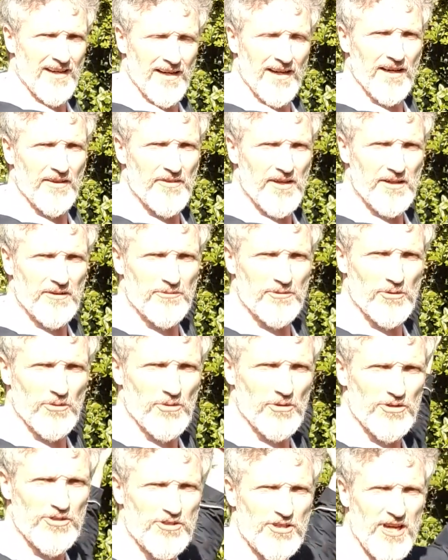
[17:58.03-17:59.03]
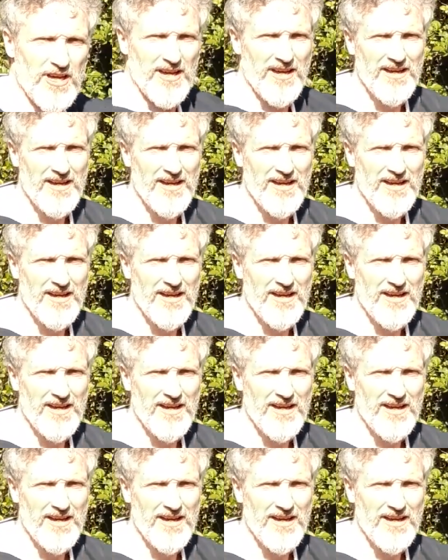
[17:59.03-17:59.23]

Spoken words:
And then of course,